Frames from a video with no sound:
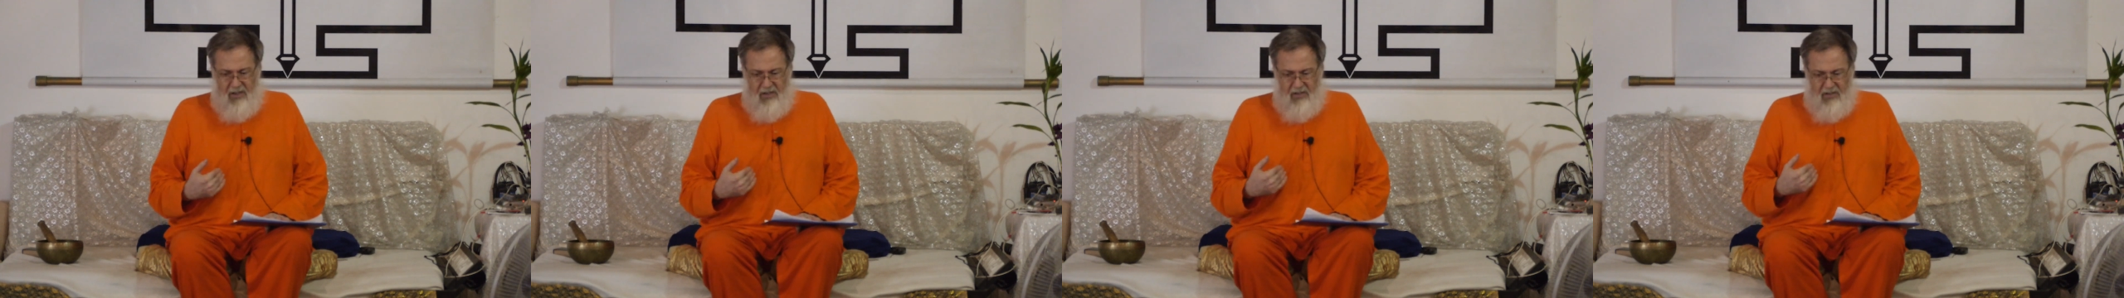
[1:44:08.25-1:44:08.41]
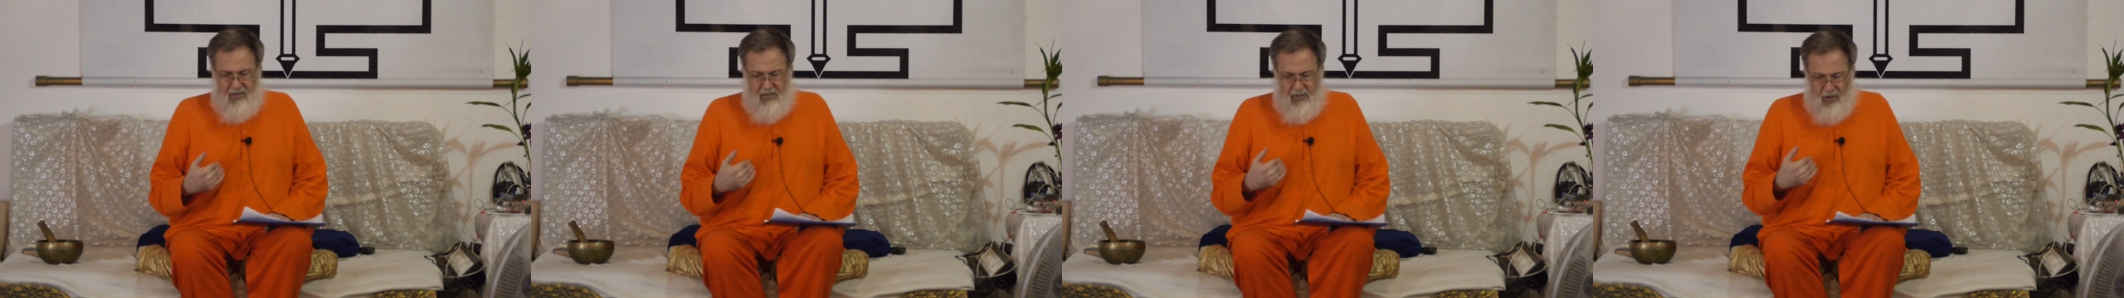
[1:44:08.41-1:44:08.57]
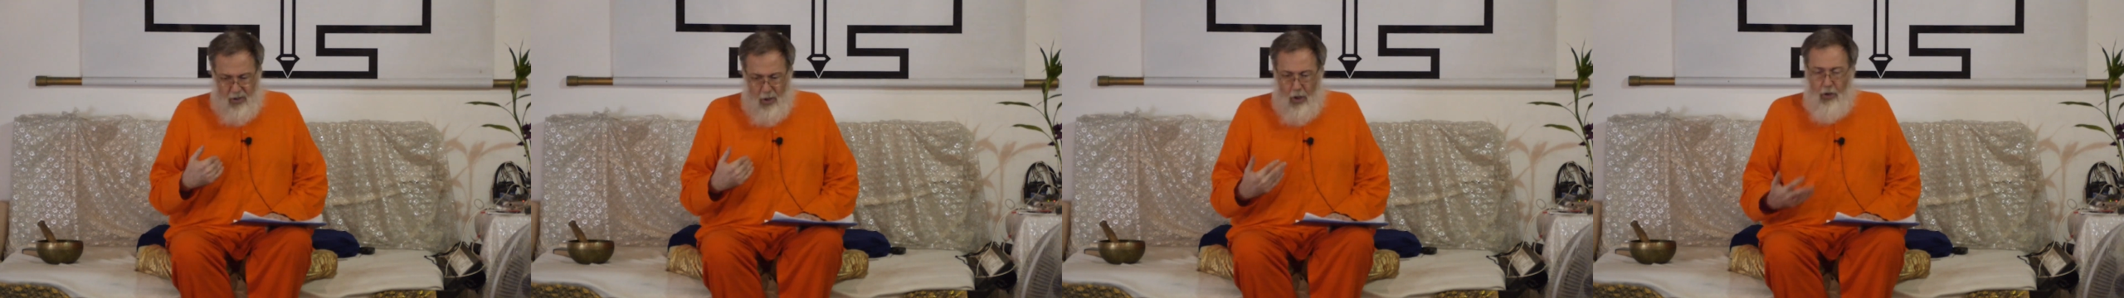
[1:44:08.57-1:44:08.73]

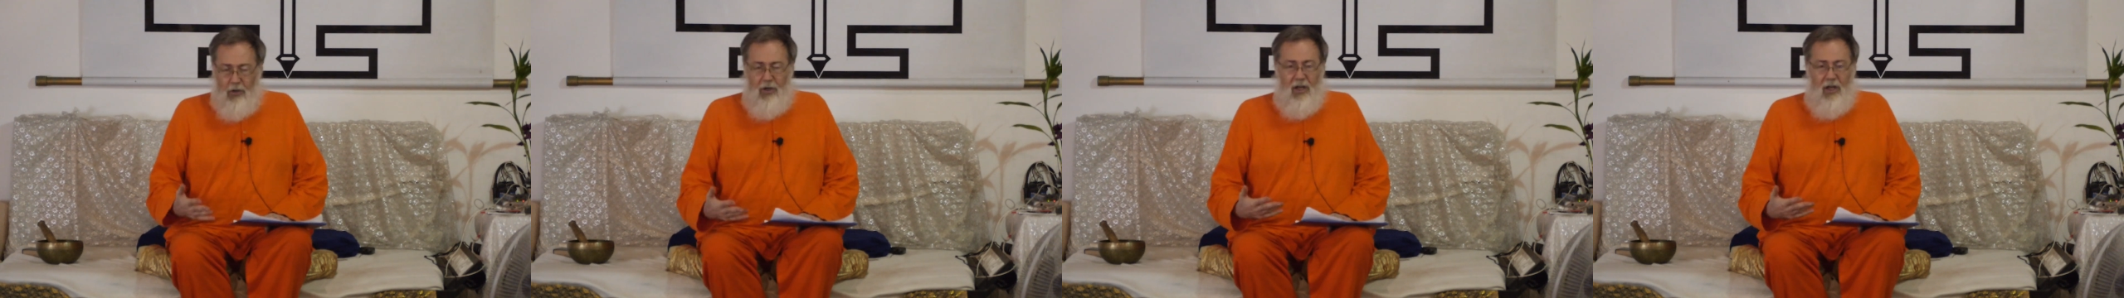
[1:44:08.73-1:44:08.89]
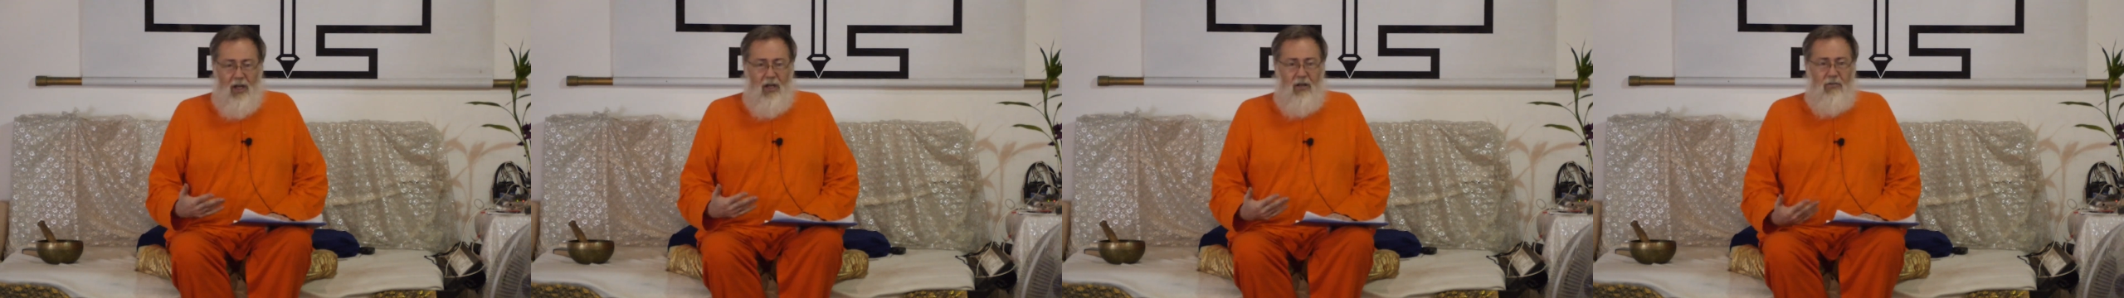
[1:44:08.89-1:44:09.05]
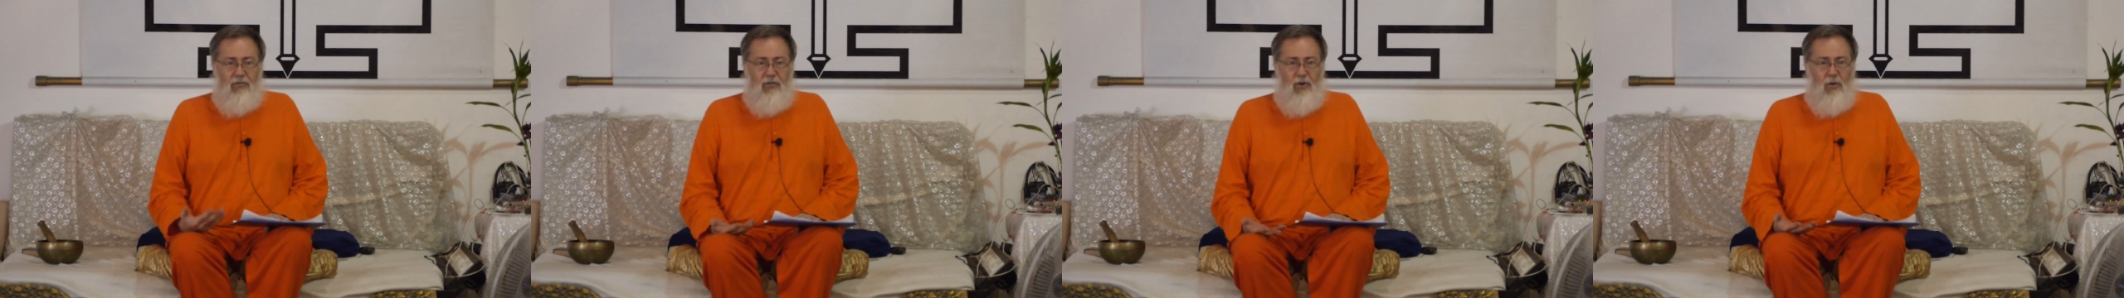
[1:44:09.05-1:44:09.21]
is
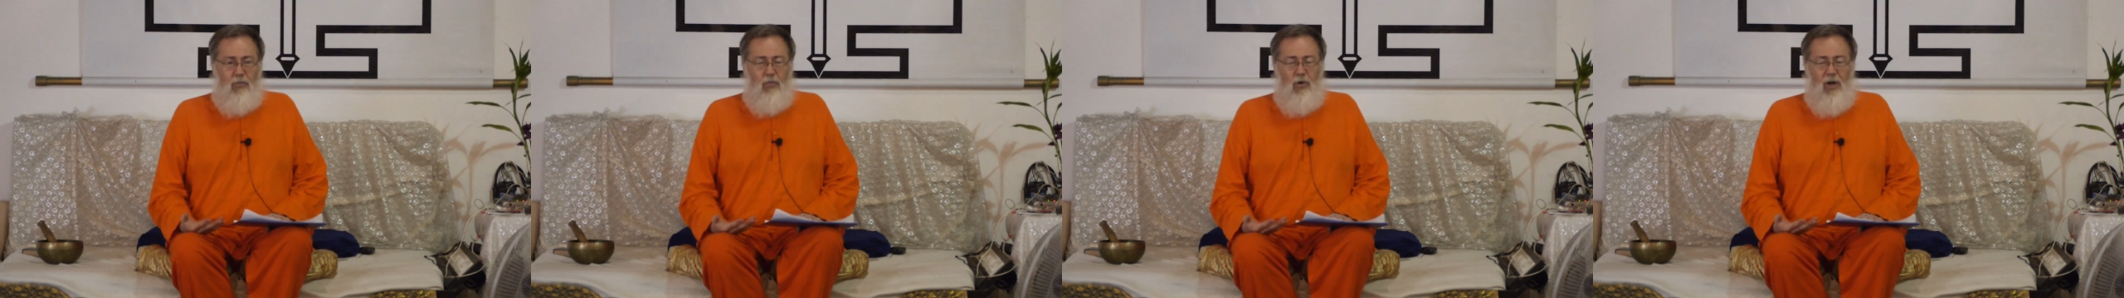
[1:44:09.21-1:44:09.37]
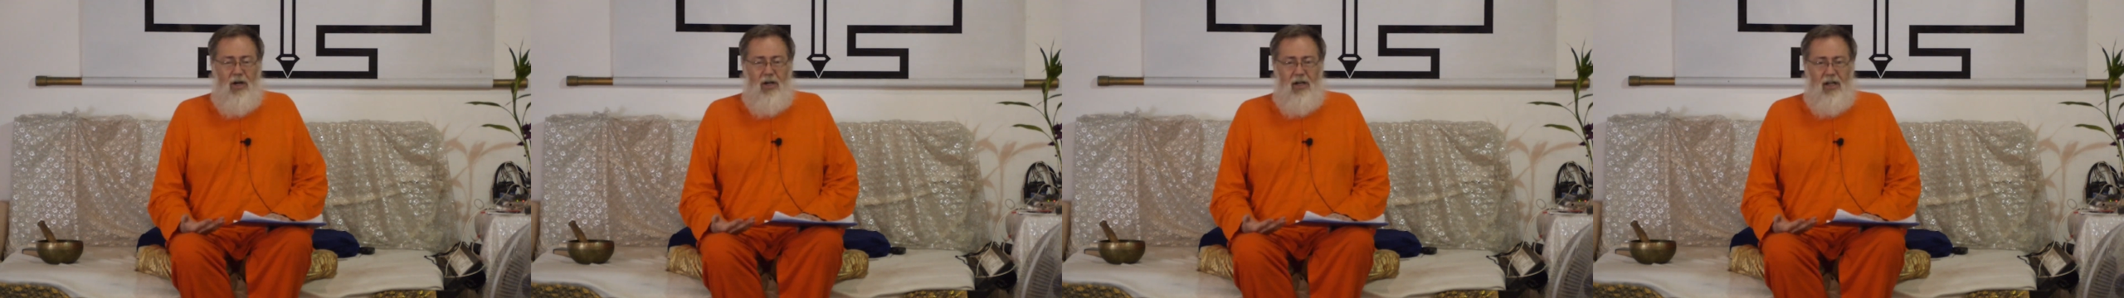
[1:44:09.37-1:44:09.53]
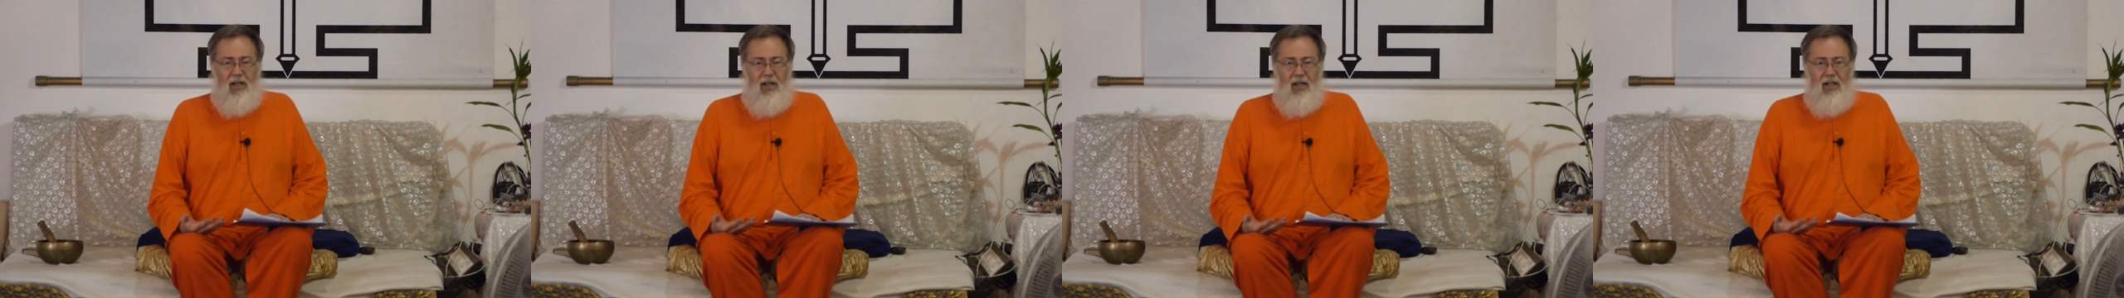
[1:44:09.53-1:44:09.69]
talking
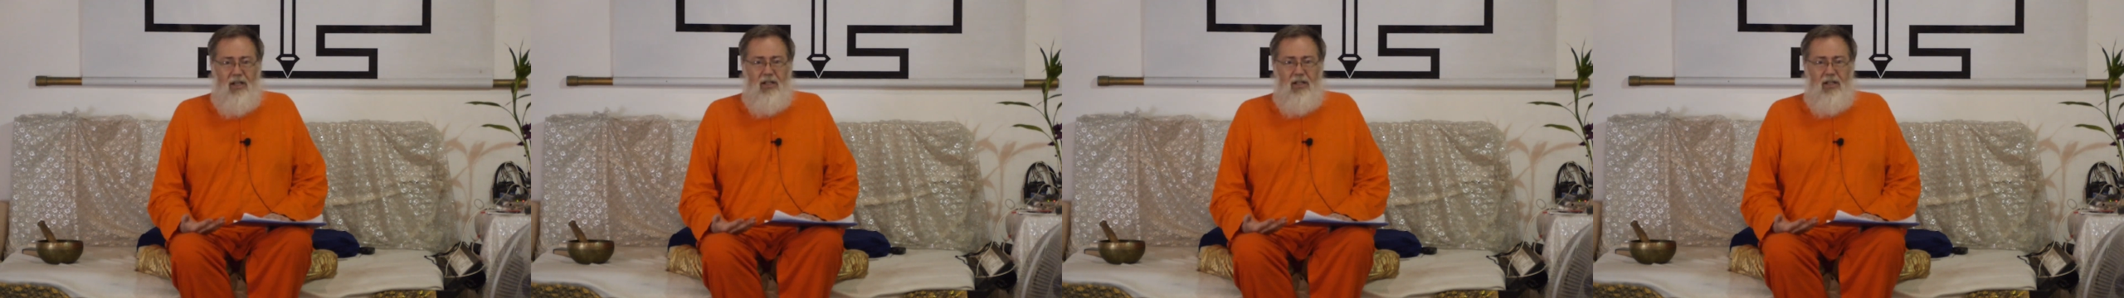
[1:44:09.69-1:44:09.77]
from where